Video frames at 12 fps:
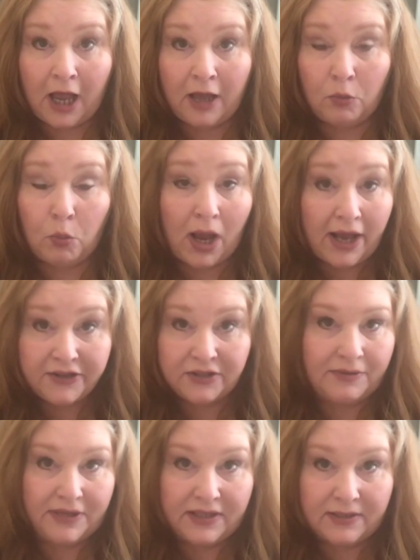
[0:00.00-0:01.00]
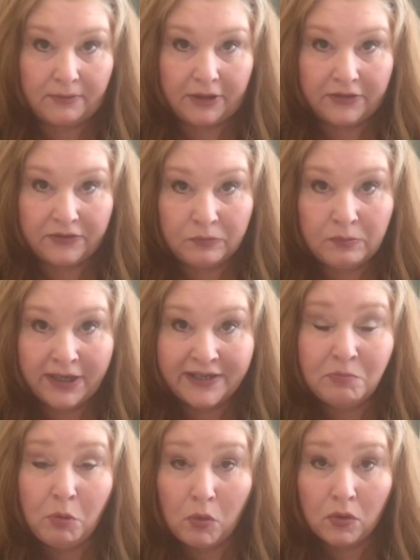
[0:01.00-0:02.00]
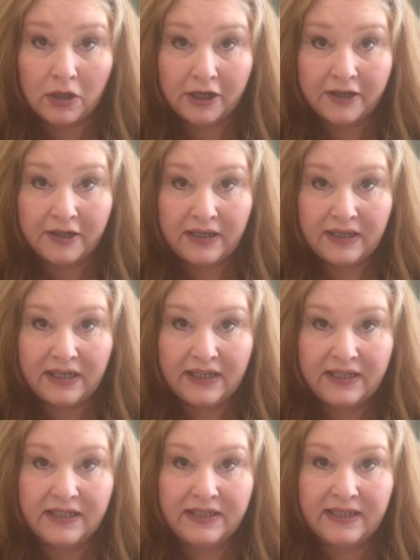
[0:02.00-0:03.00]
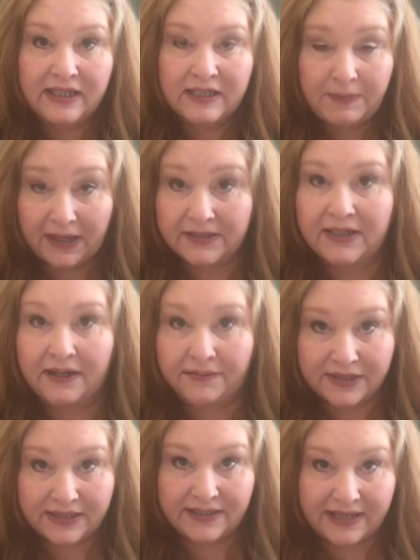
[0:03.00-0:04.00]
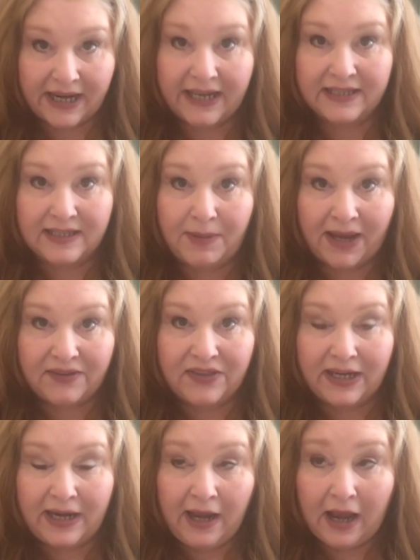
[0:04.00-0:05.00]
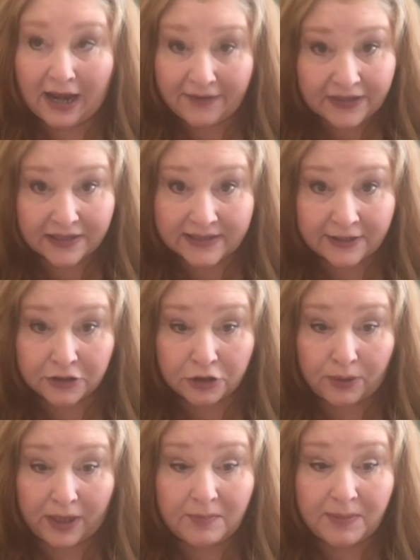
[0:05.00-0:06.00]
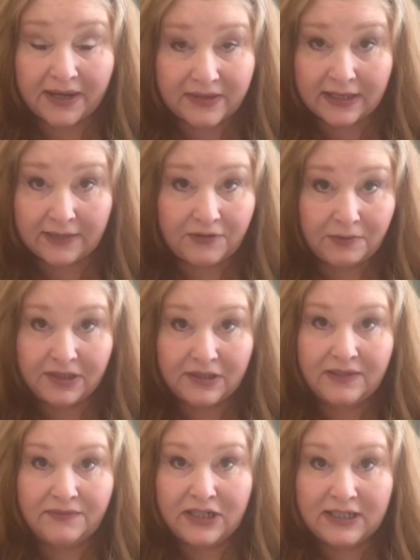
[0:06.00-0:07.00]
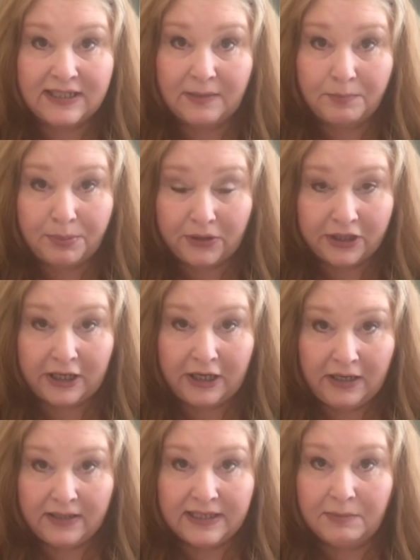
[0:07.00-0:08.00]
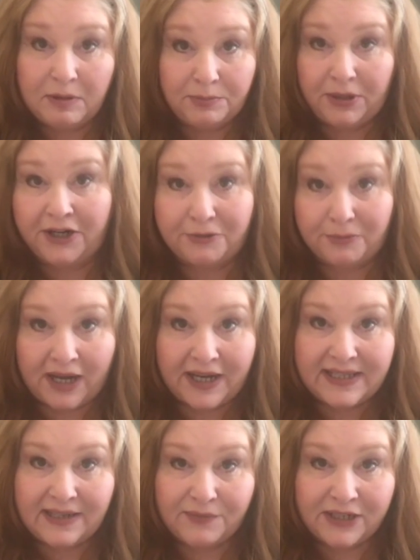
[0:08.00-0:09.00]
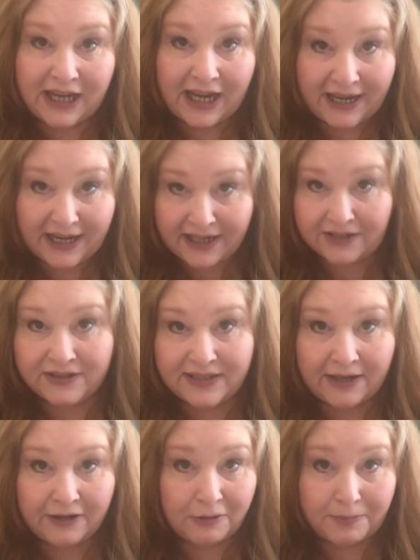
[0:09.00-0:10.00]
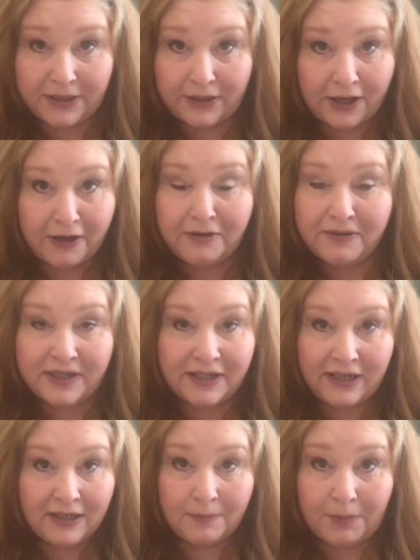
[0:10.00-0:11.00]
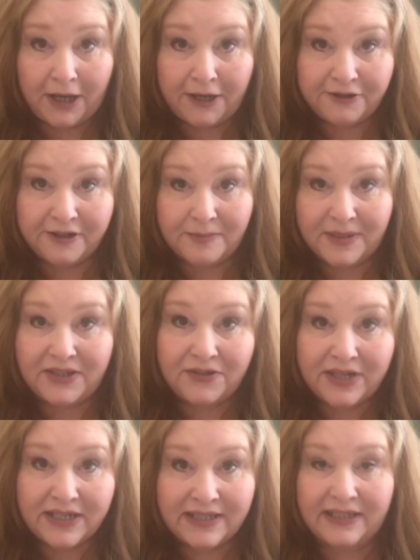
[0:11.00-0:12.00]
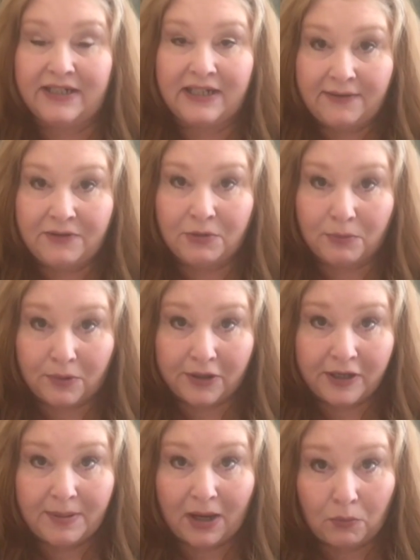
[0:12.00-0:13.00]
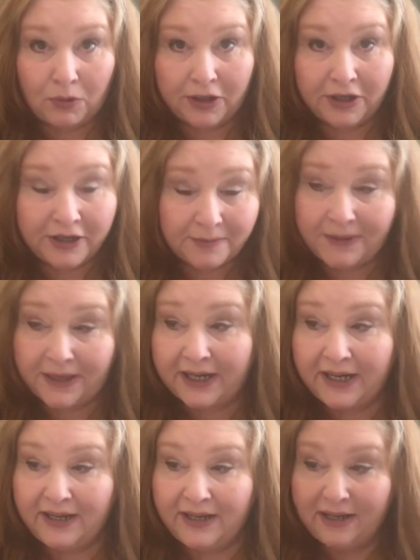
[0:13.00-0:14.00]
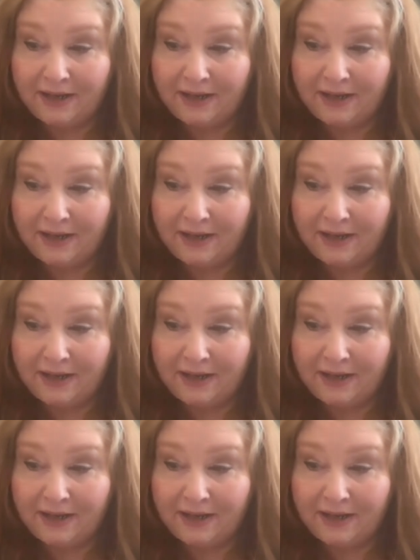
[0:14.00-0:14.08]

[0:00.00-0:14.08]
while doing this work. Much more is expected of us these days than back then. I think it sounds great back then if you went and lived in a temple and someone brought you rice every day and you sat on a pillow and pondered the mysteries and didn't have to worry about work. But